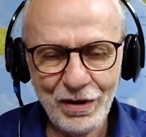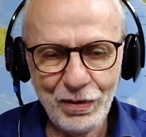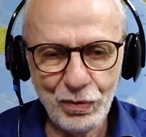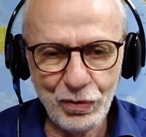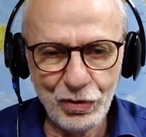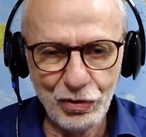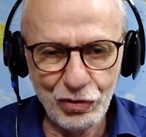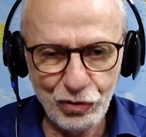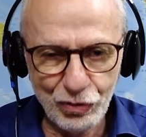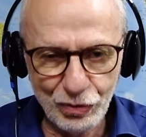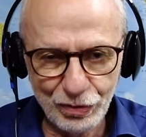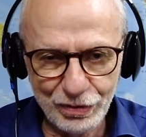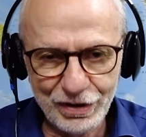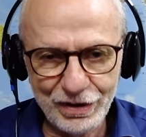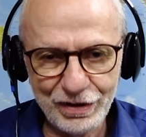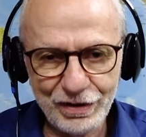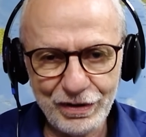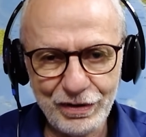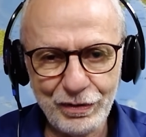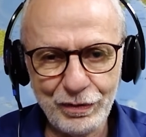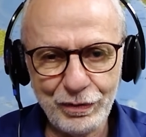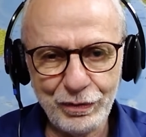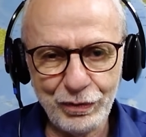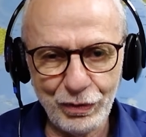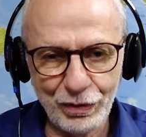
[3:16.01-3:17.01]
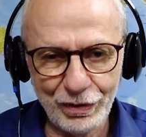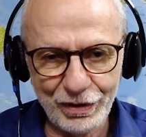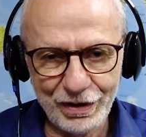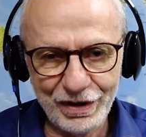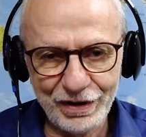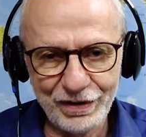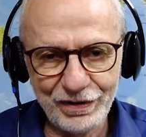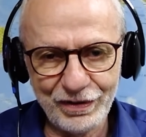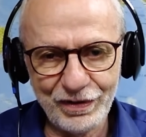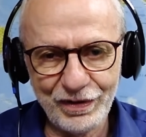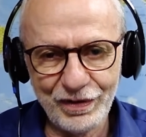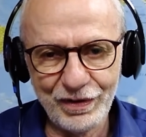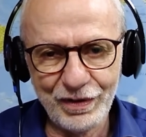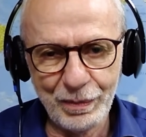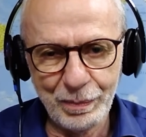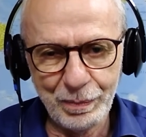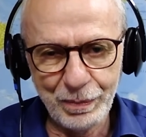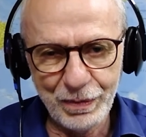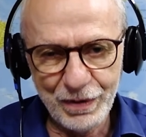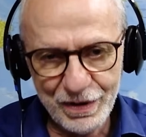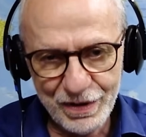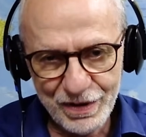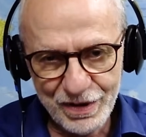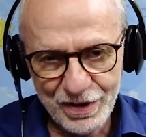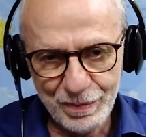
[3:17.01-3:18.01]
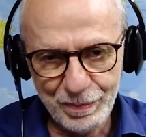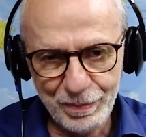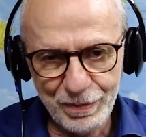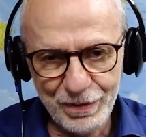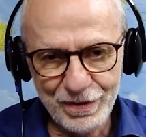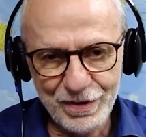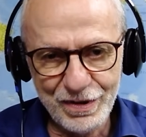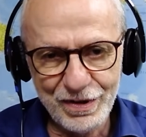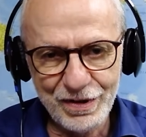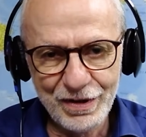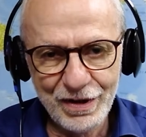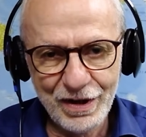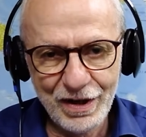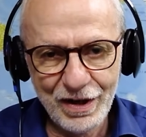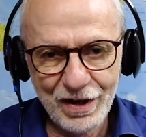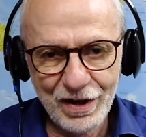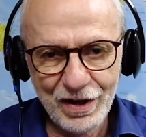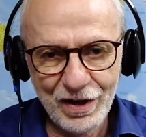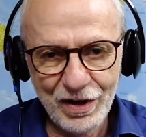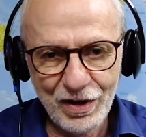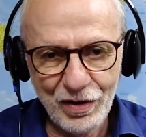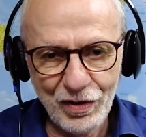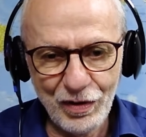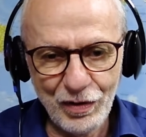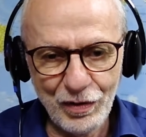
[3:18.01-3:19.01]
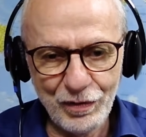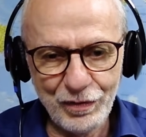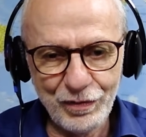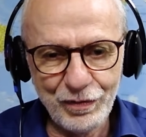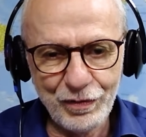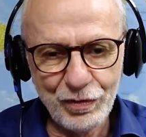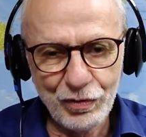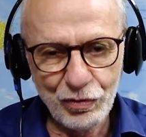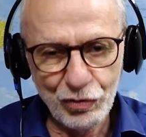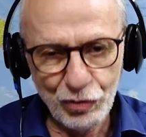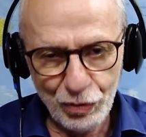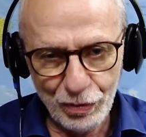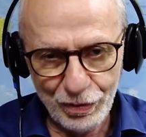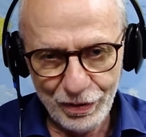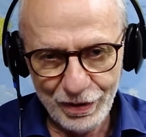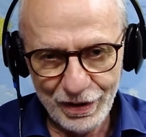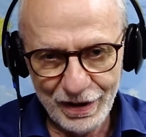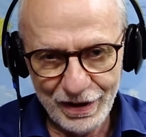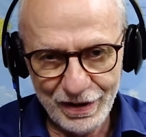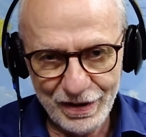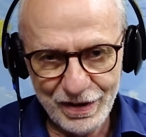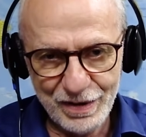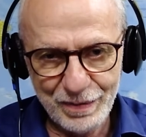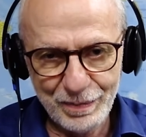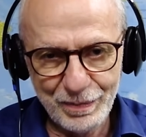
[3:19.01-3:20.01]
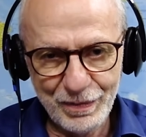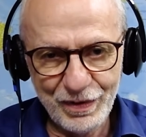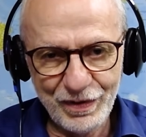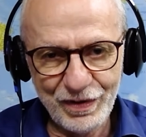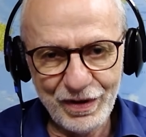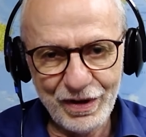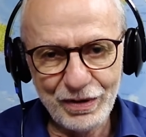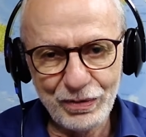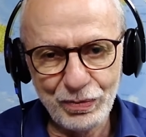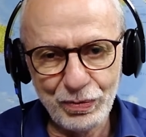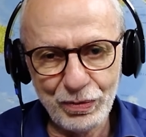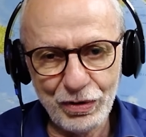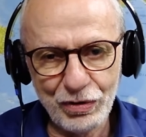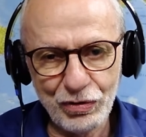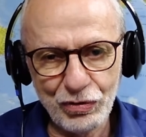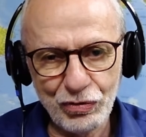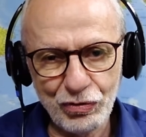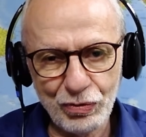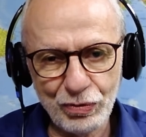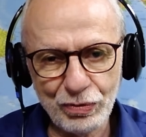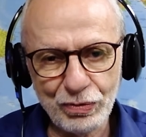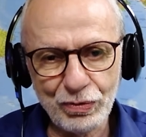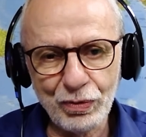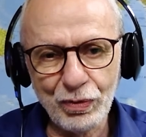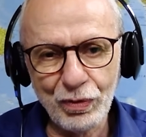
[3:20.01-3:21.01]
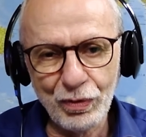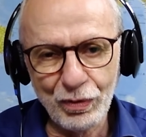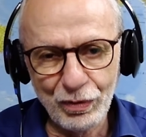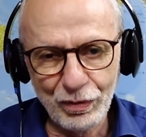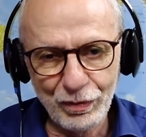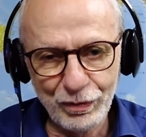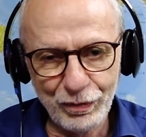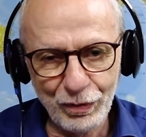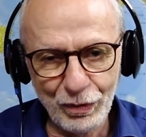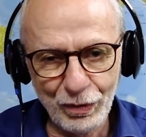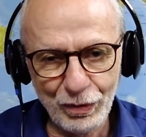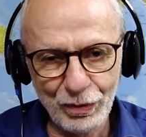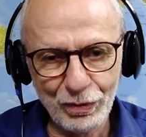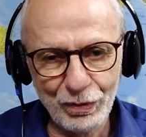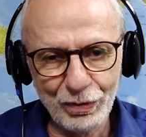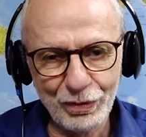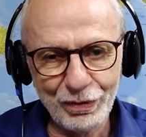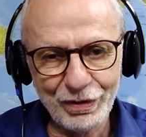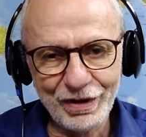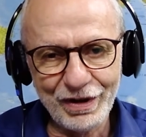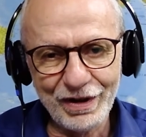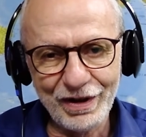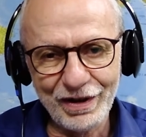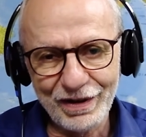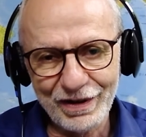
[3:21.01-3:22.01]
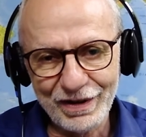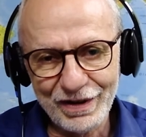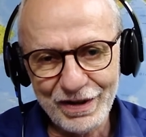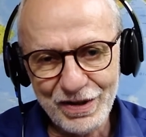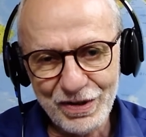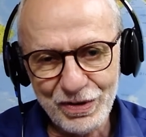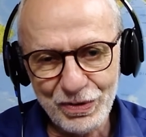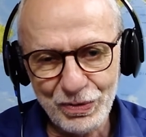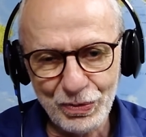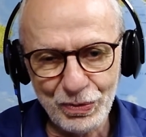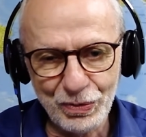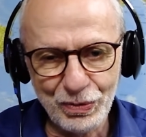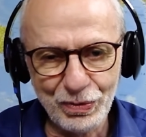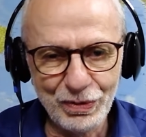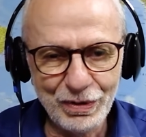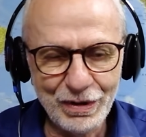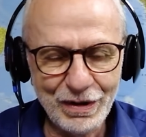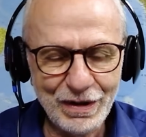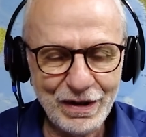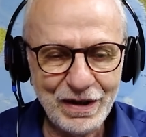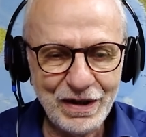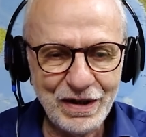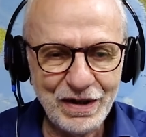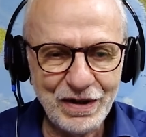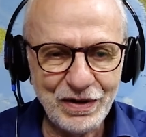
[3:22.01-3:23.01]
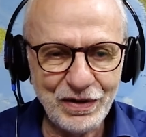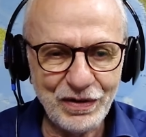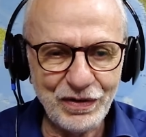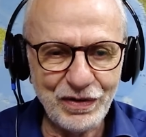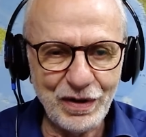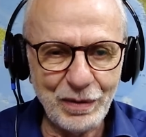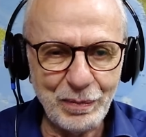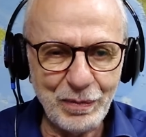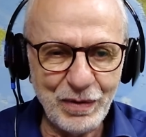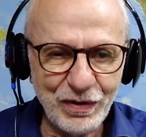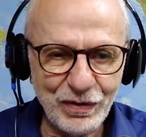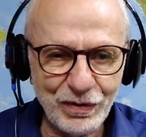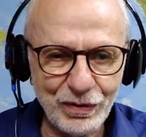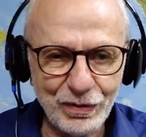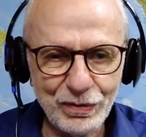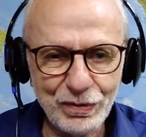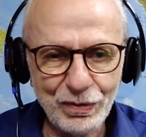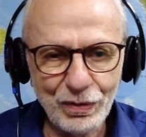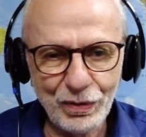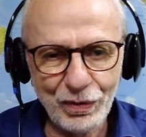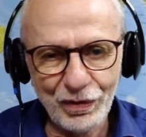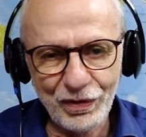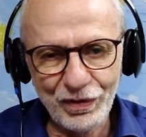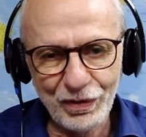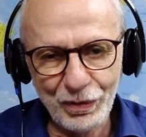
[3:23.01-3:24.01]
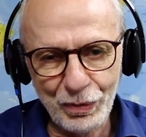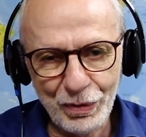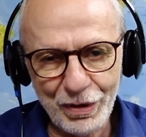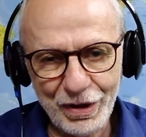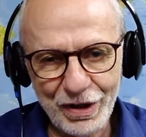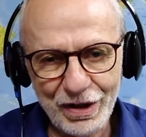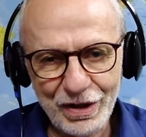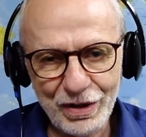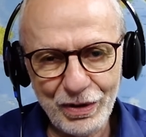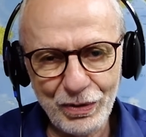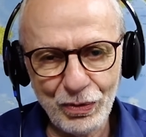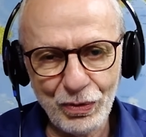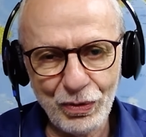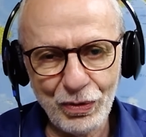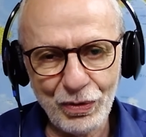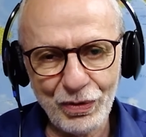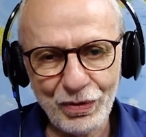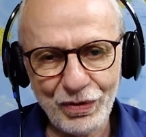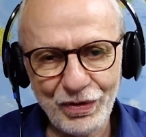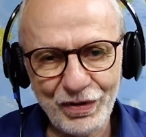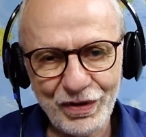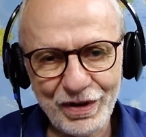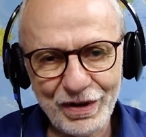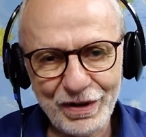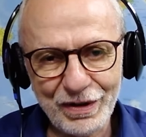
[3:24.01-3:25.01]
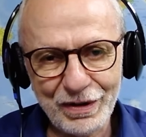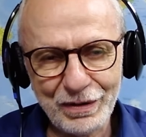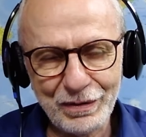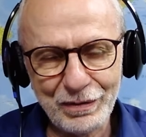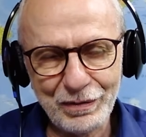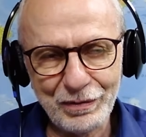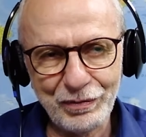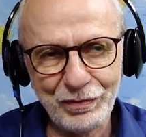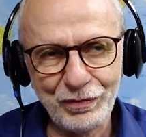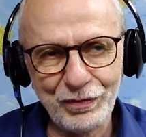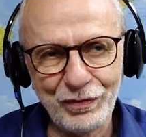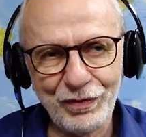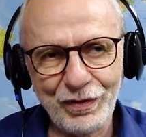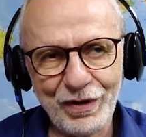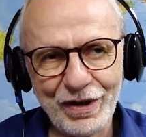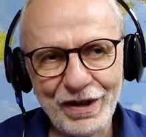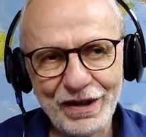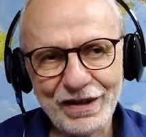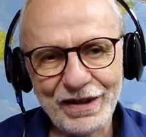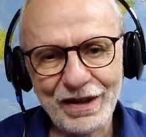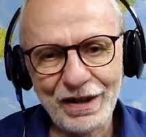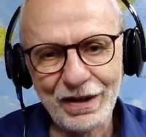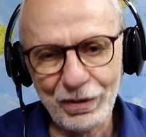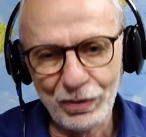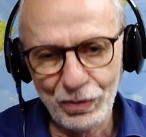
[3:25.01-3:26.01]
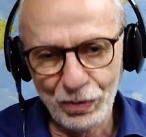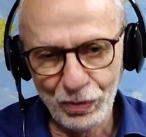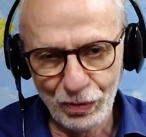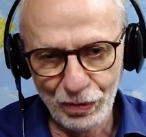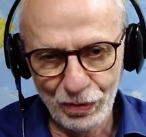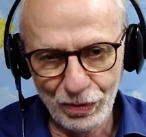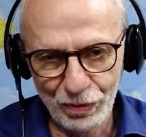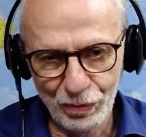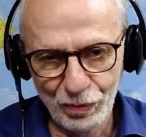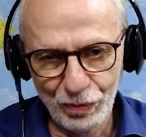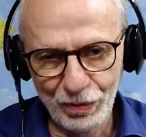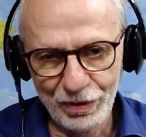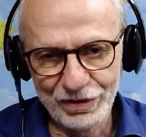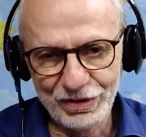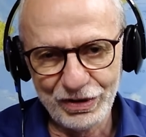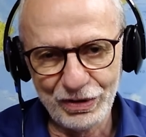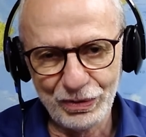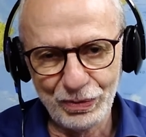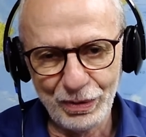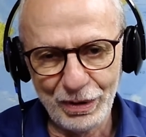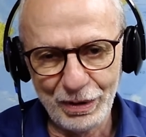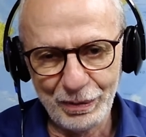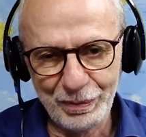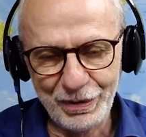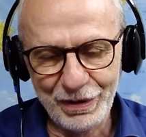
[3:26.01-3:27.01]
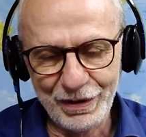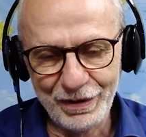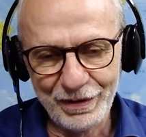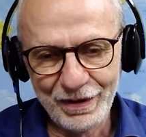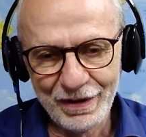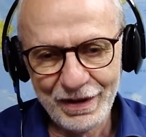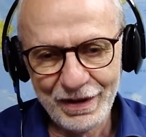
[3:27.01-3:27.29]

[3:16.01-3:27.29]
We shouldn't forget the principles of journalism that we should all follow, regardless to the method or the way or the final goal, what it will be.